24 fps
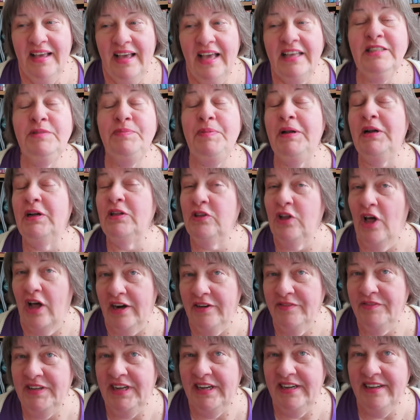It's been a lot
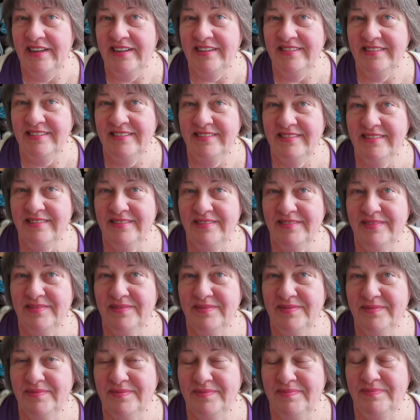of knitting,
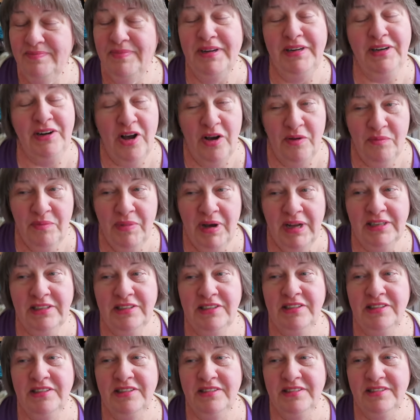but not
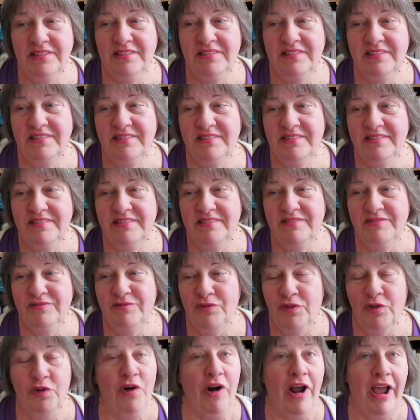much
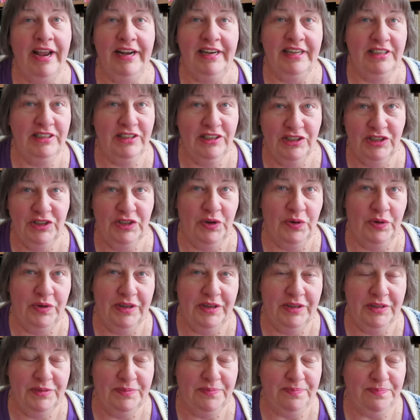variety to show
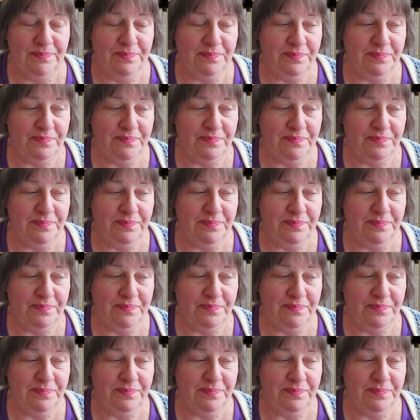you.